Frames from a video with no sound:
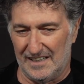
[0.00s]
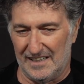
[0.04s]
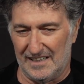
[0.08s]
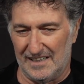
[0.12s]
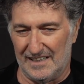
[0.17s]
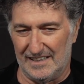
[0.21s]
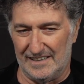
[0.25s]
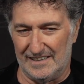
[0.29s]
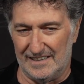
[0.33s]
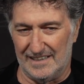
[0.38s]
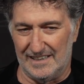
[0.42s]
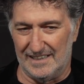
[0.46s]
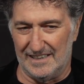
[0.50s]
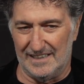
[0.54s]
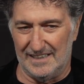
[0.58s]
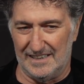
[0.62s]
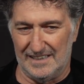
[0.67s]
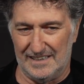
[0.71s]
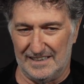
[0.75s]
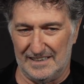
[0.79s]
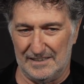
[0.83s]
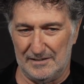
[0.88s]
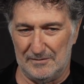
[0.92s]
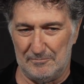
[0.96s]
in
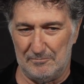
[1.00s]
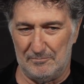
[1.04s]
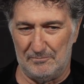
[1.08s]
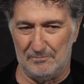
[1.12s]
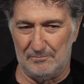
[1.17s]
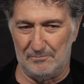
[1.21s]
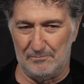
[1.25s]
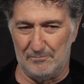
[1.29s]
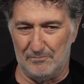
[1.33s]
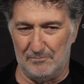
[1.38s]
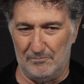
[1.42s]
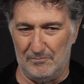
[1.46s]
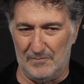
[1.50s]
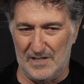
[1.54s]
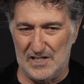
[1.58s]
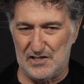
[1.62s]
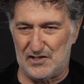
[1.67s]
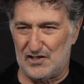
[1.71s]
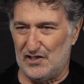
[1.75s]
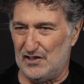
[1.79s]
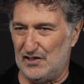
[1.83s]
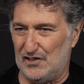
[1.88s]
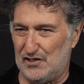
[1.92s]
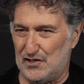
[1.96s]
the
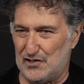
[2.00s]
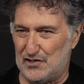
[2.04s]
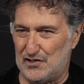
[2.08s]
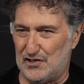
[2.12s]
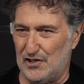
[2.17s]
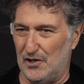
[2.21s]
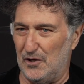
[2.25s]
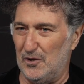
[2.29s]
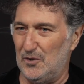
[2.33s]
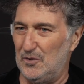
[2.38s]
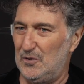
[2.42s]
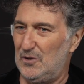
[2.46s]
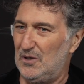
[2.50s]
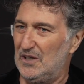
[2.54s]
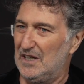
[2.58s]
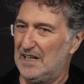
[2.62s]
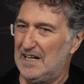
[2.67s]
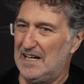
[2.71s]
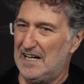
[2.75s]
mission to show